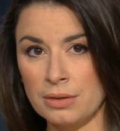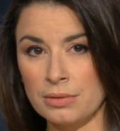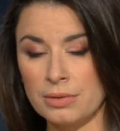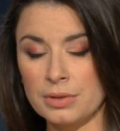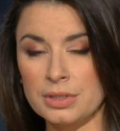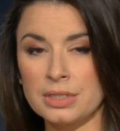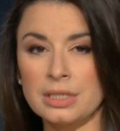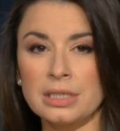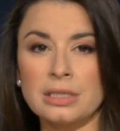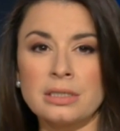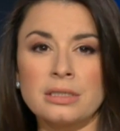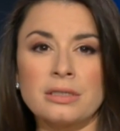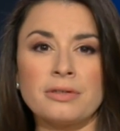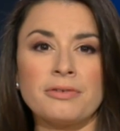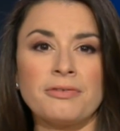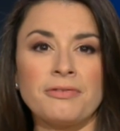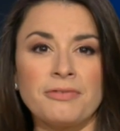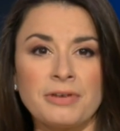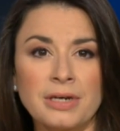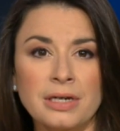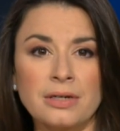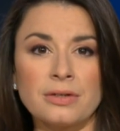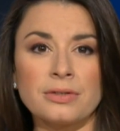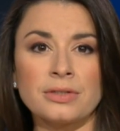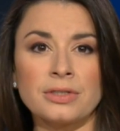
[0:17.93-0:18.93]
Well, since the
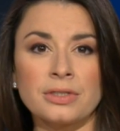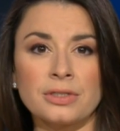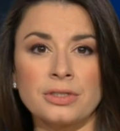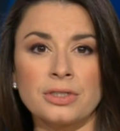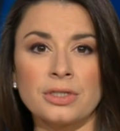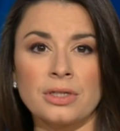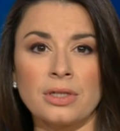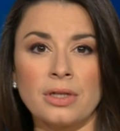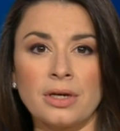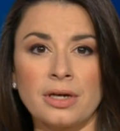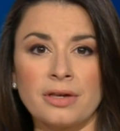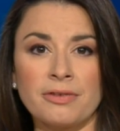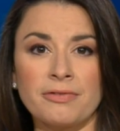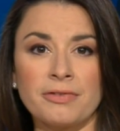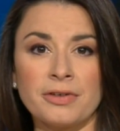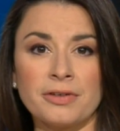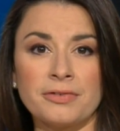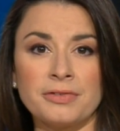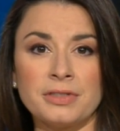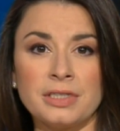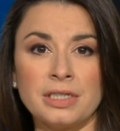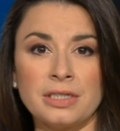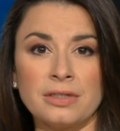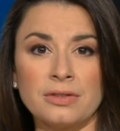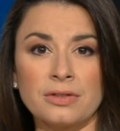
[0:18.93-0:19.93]
failed July
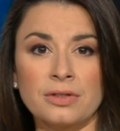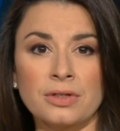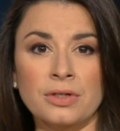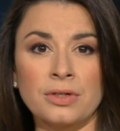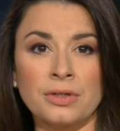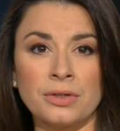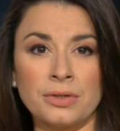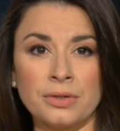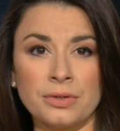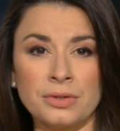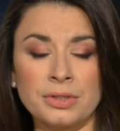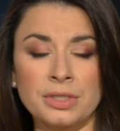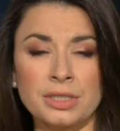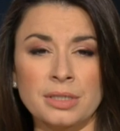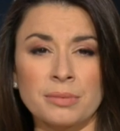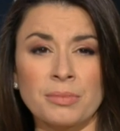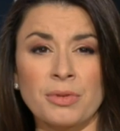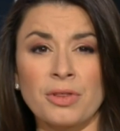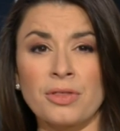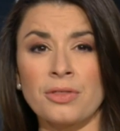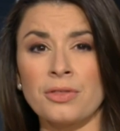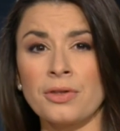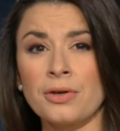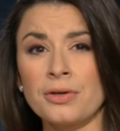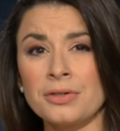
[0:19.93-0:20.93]
15th coup, some
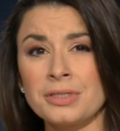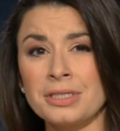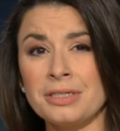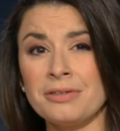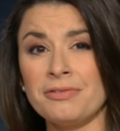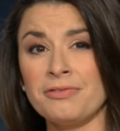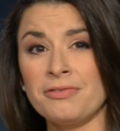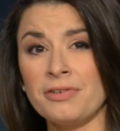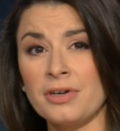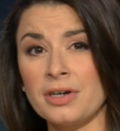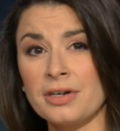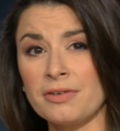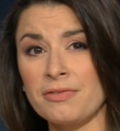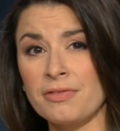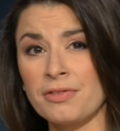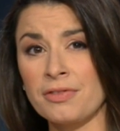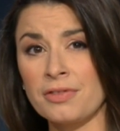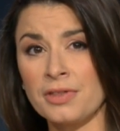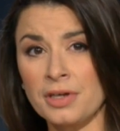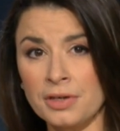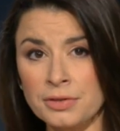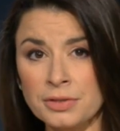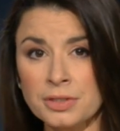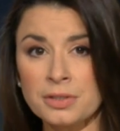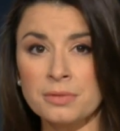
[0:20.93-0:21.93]

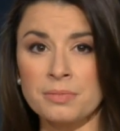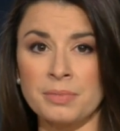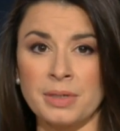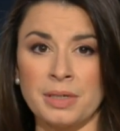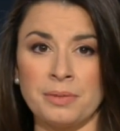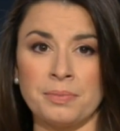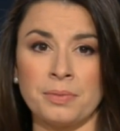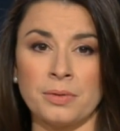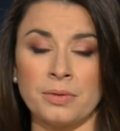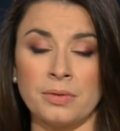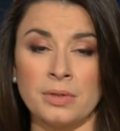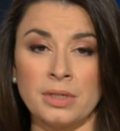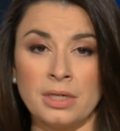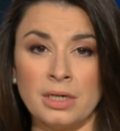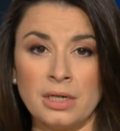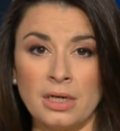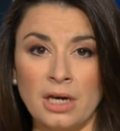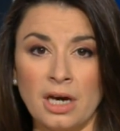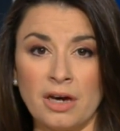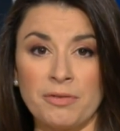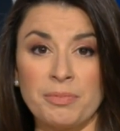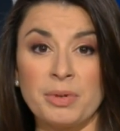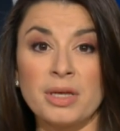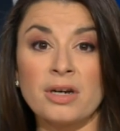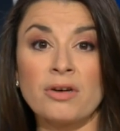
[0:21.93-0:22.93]
35,000 people
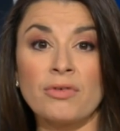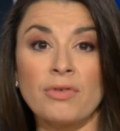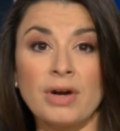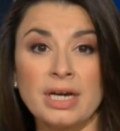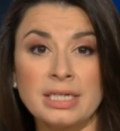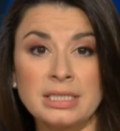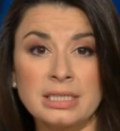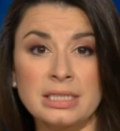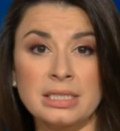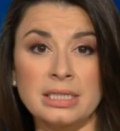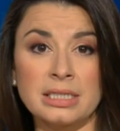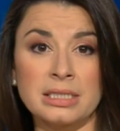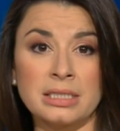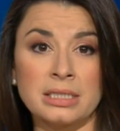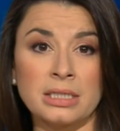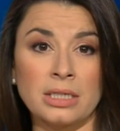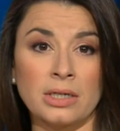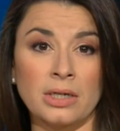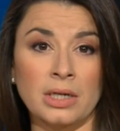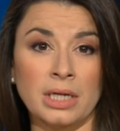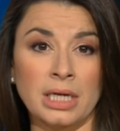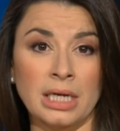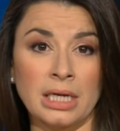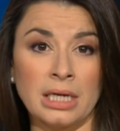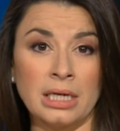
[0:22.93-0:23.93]
have been arrested in
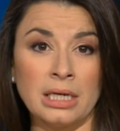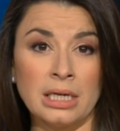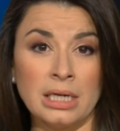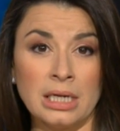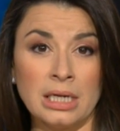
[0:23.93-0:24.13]
Turkey,